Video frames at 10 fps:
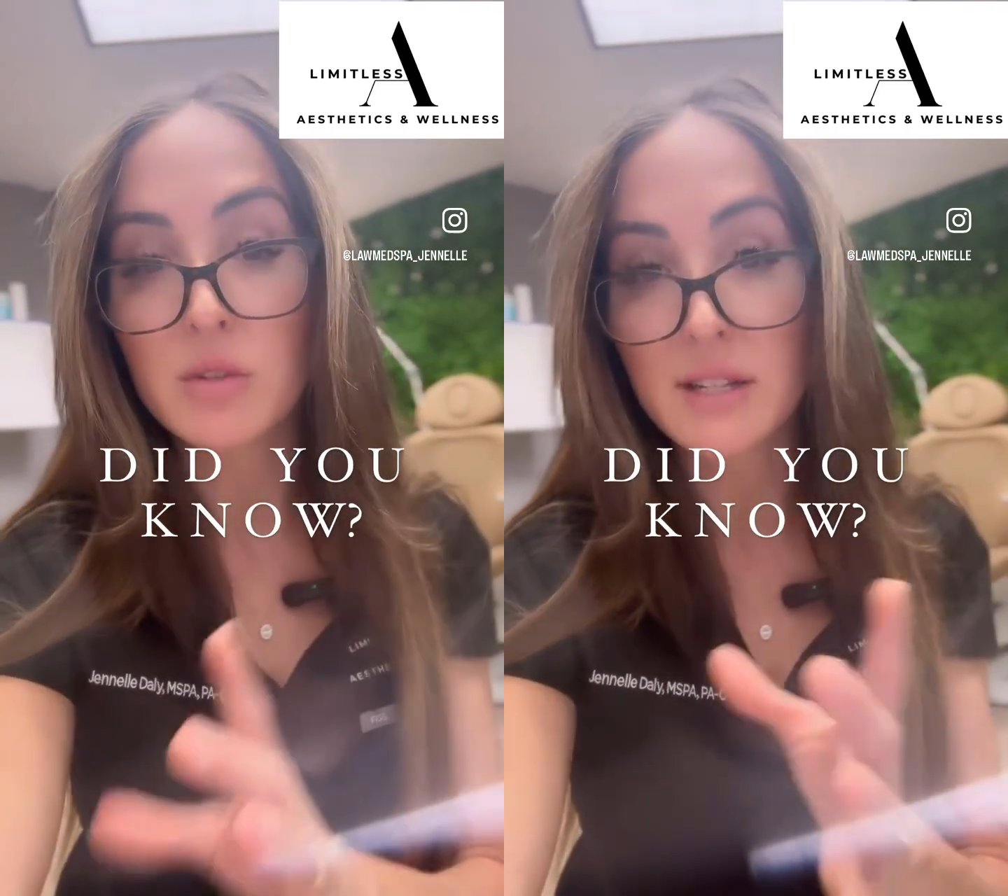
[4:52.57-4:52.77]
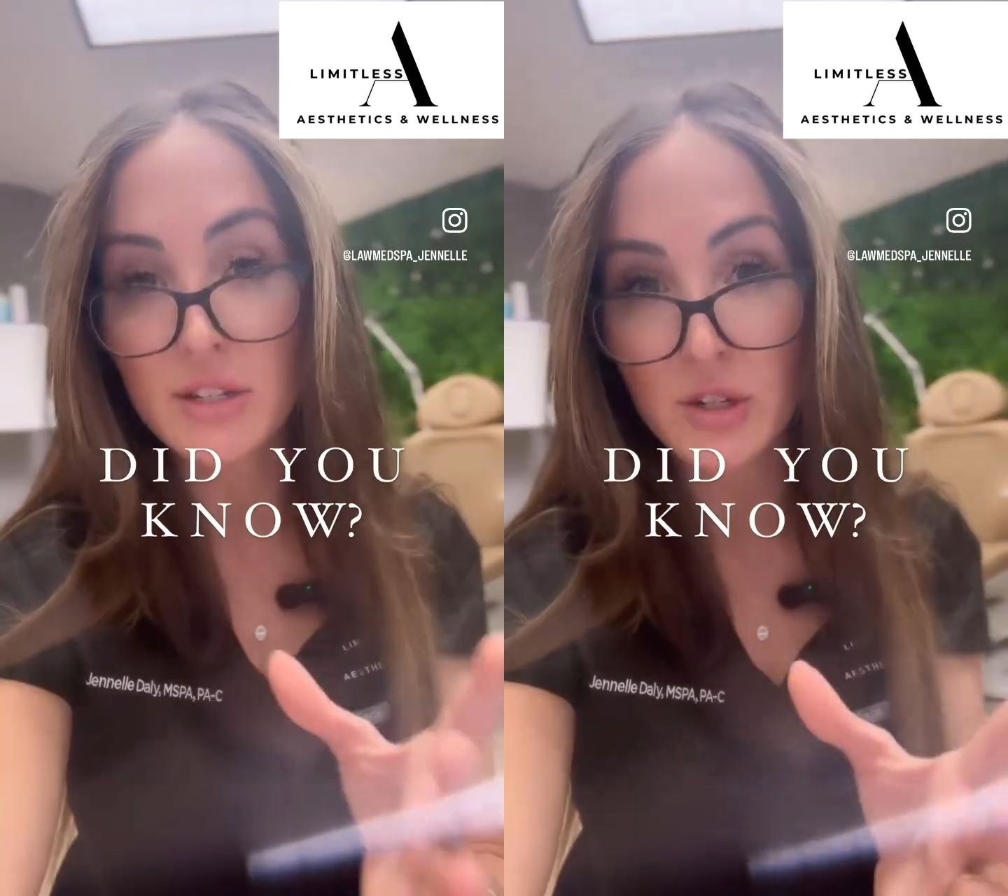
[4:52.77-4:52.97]

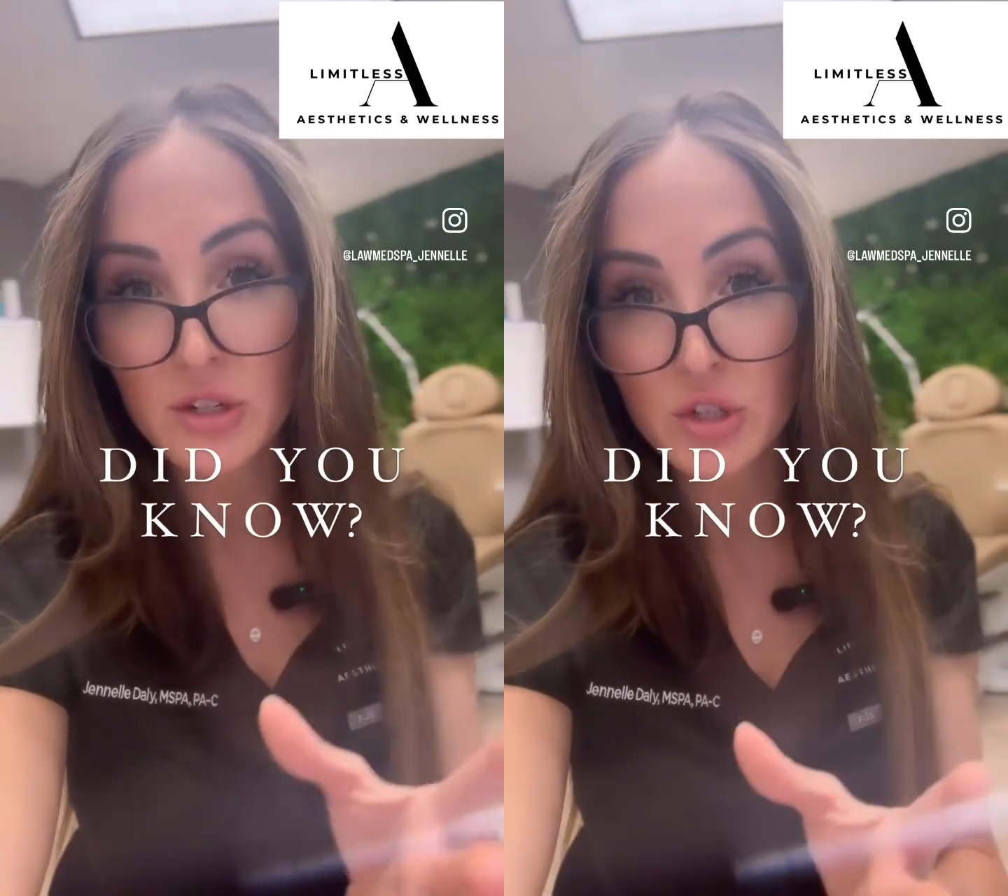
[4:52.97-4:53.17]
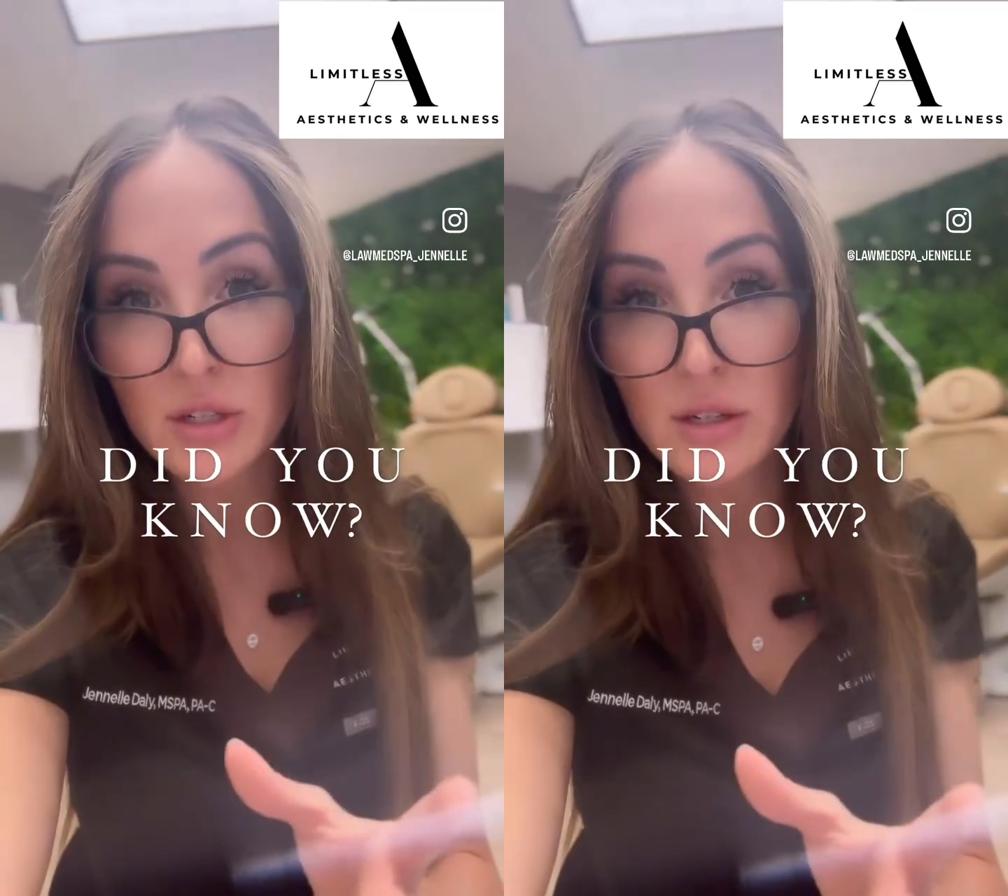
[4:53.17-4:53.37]

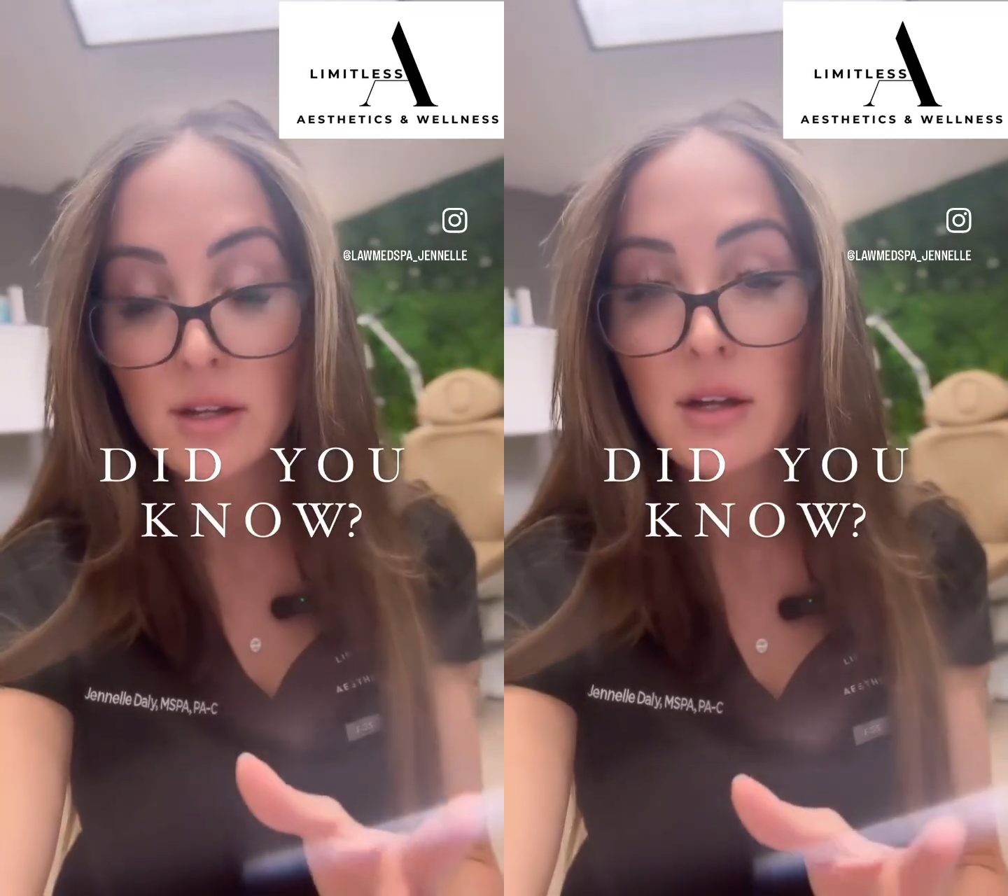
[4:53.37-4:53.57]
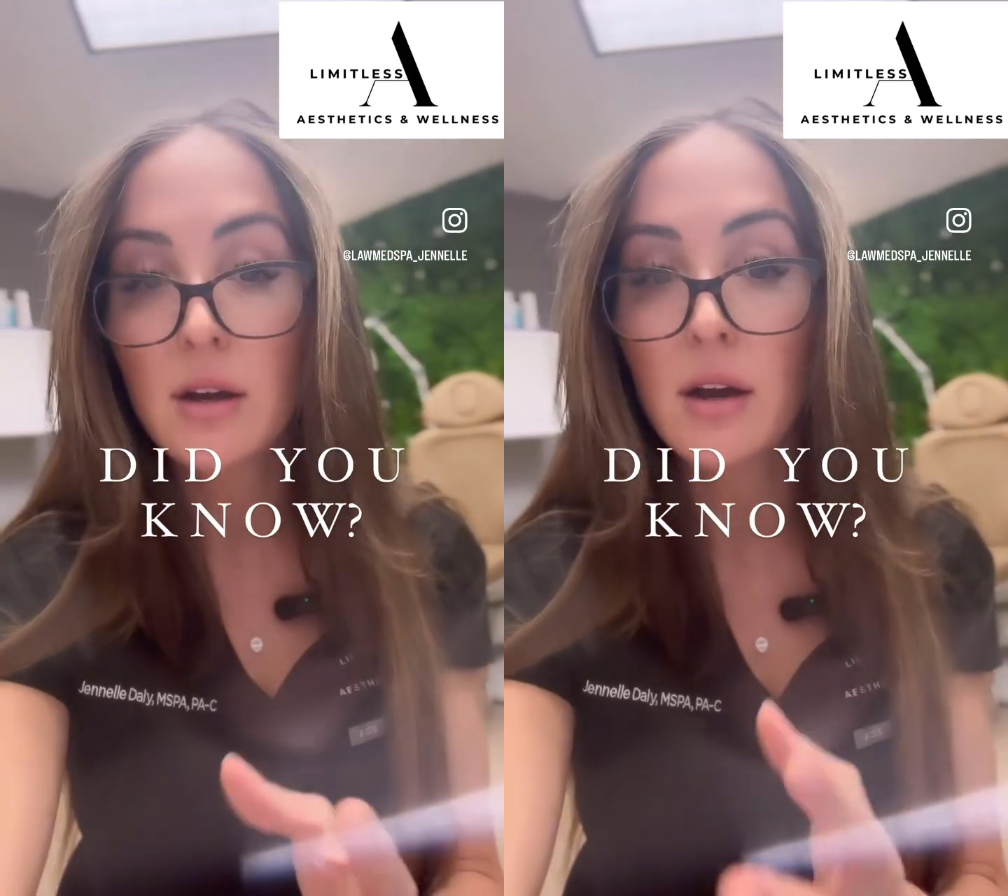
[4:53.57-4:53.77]
digestion
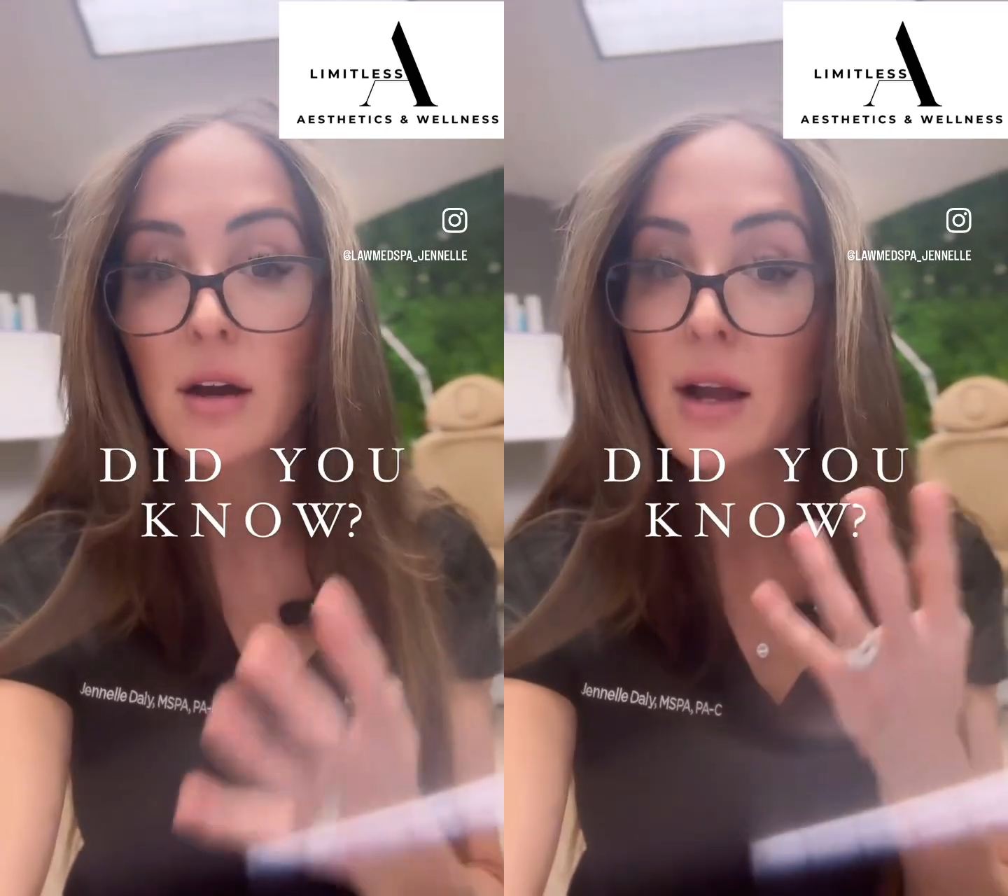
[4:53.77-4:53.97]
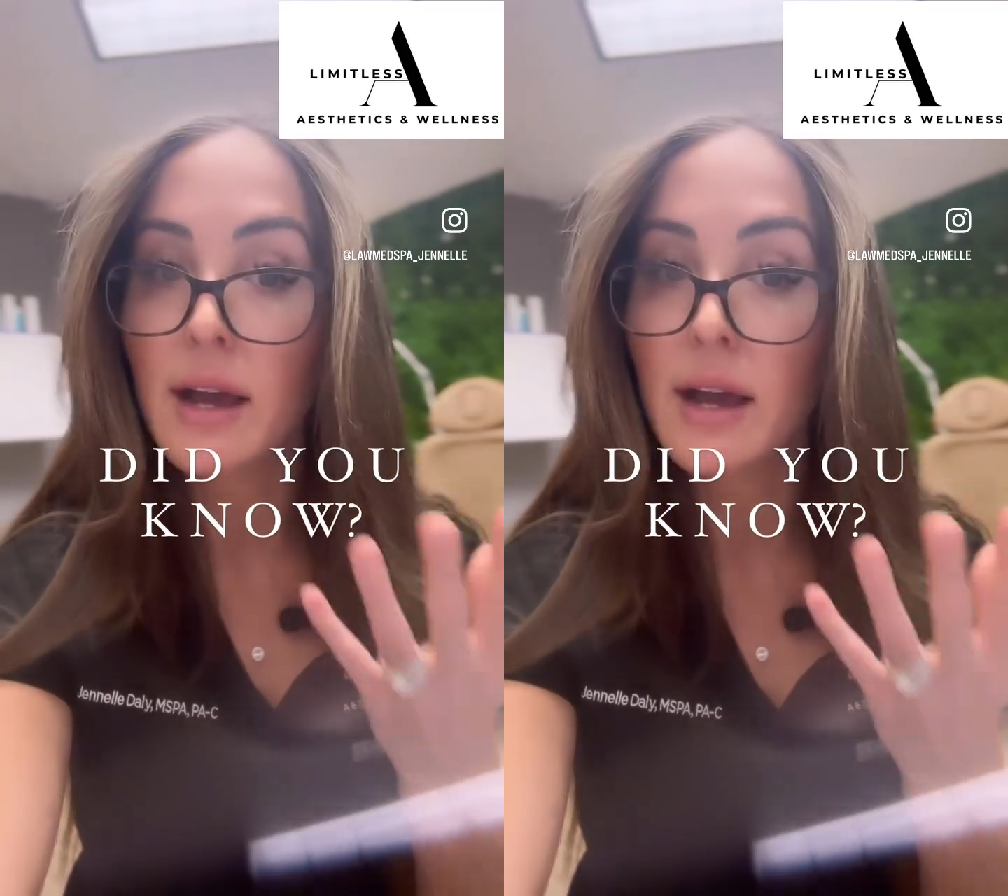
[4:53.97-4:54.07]
uh,